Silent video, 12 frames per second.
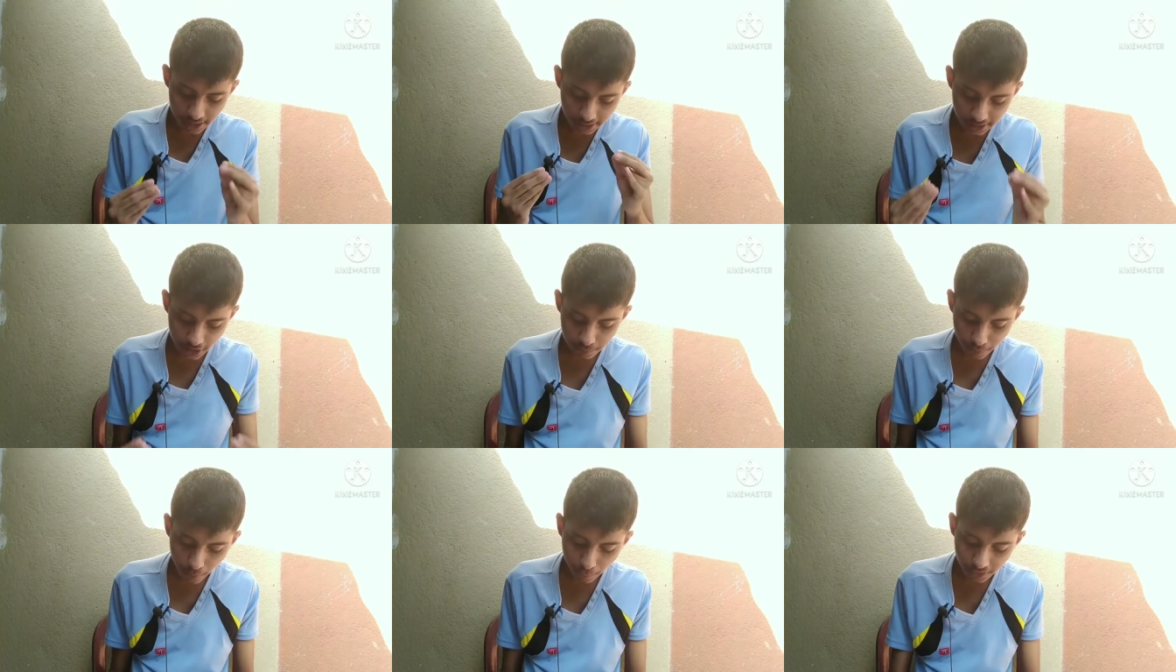India the
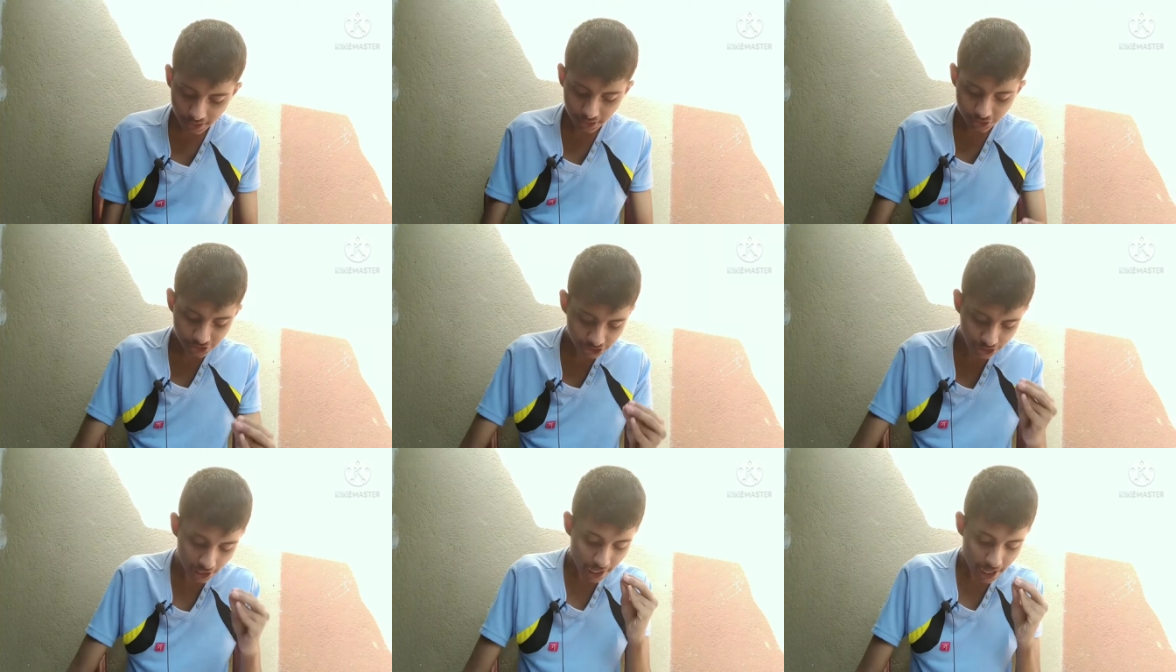Bible tells
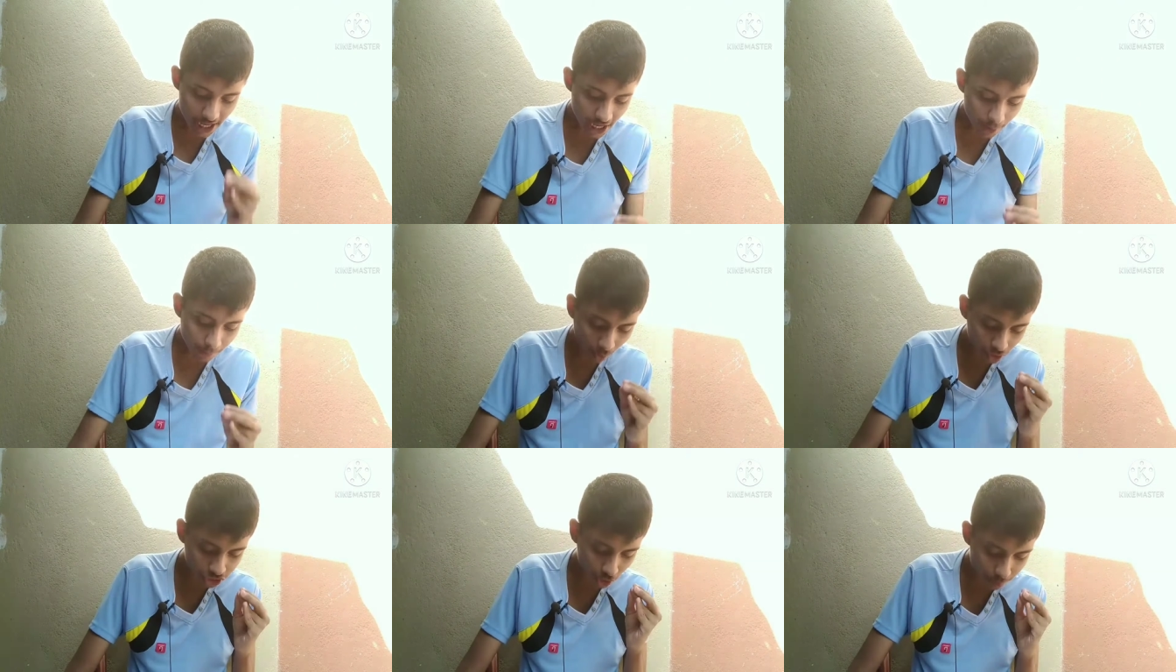us Ahab
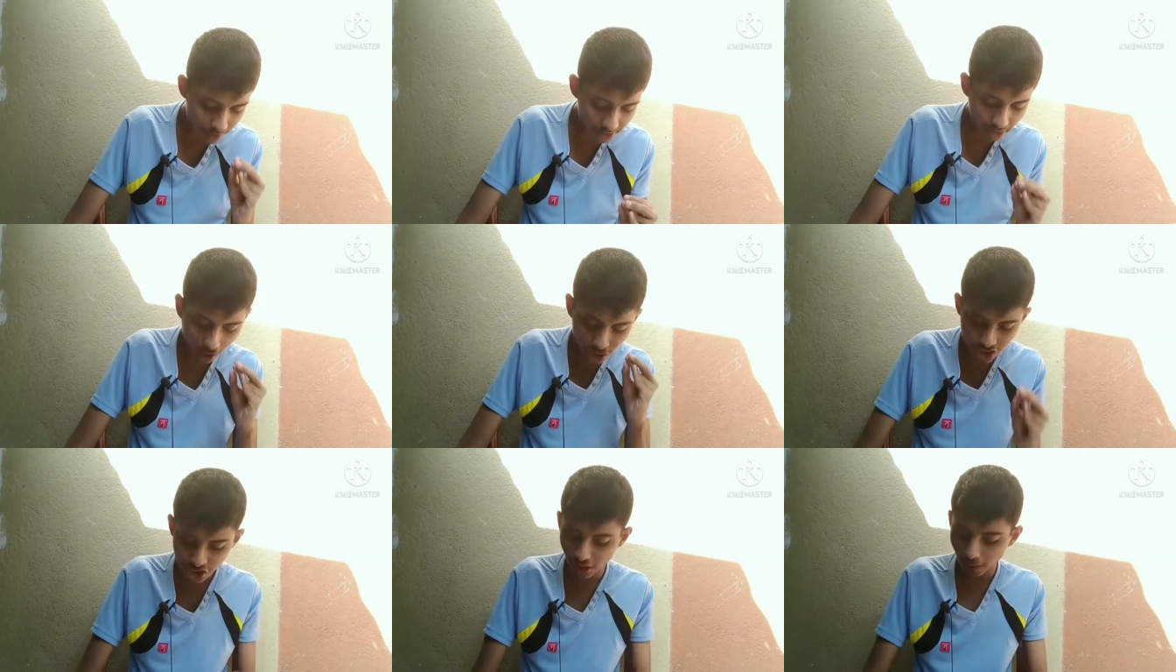also made an
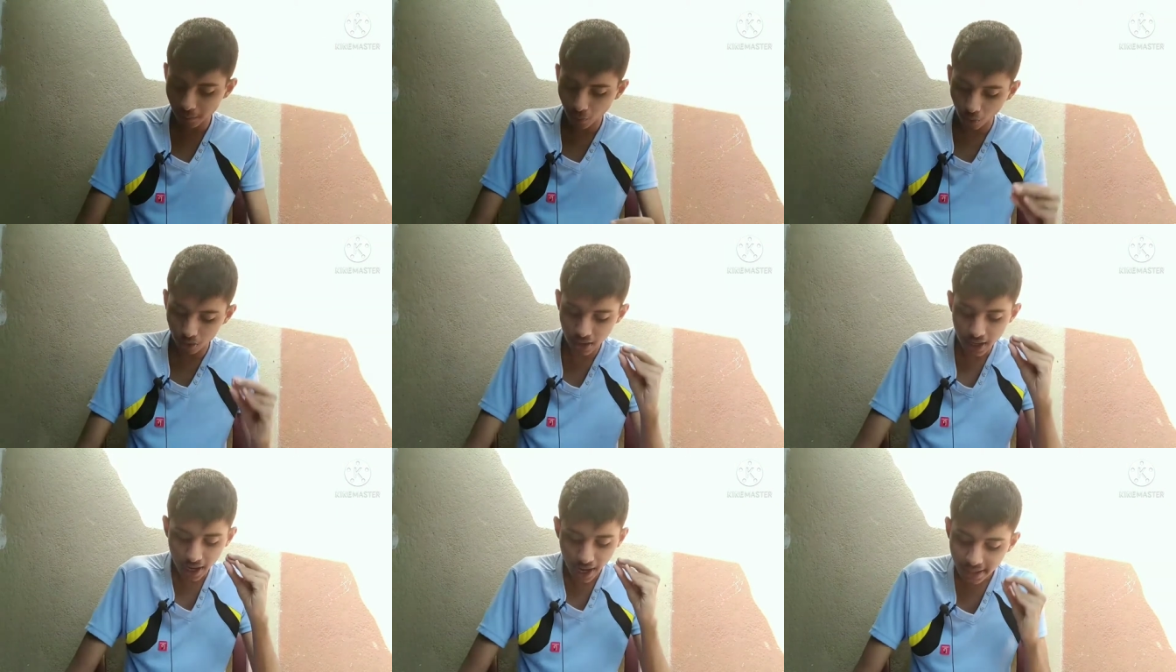Asherah pole
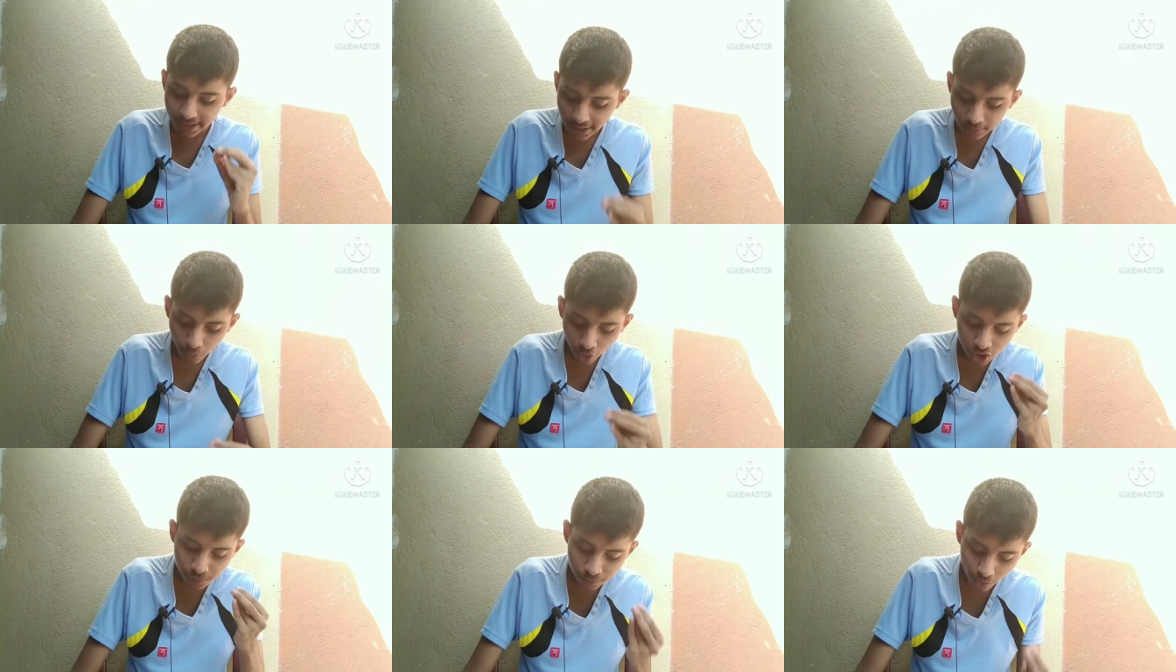and did
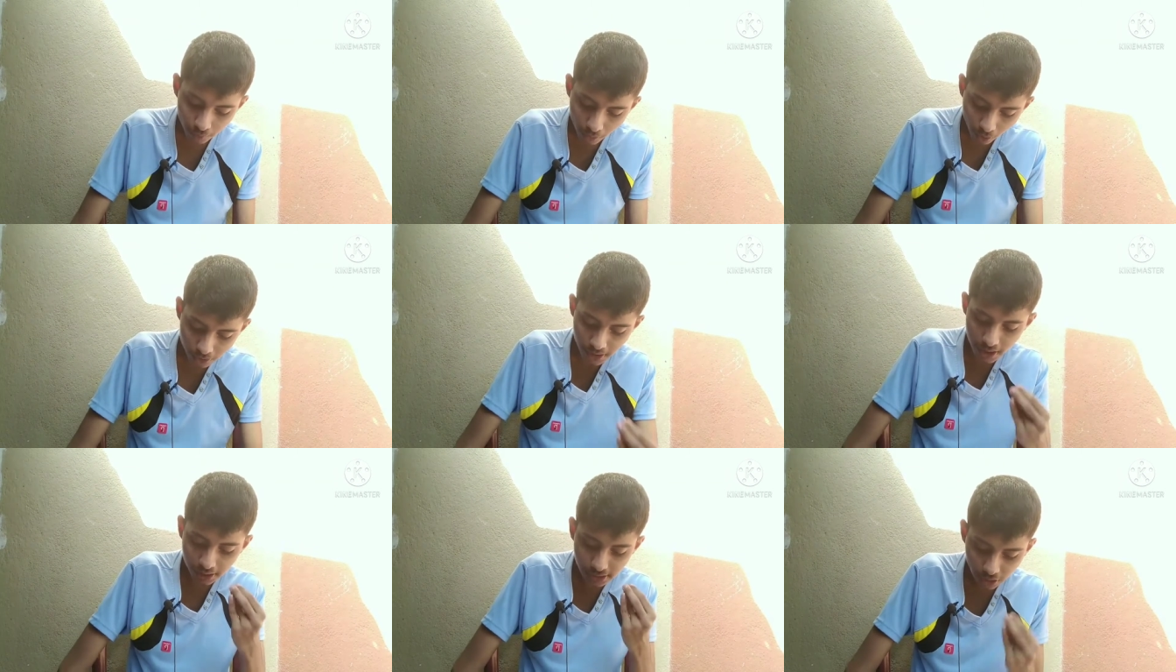more to provoke
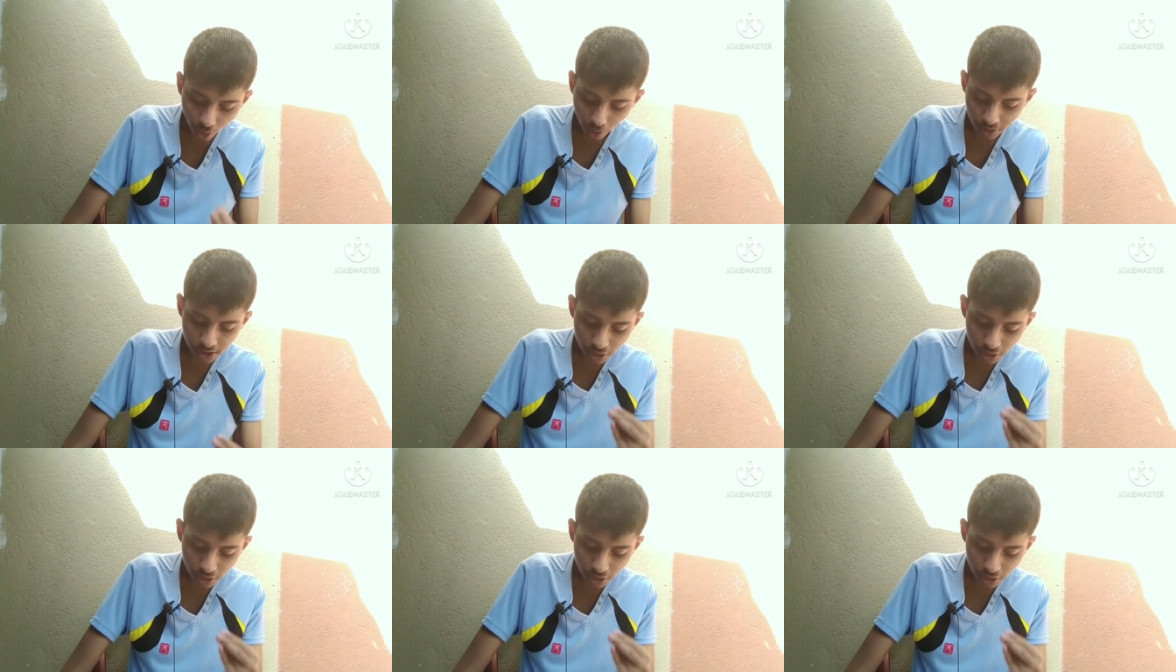the Lord,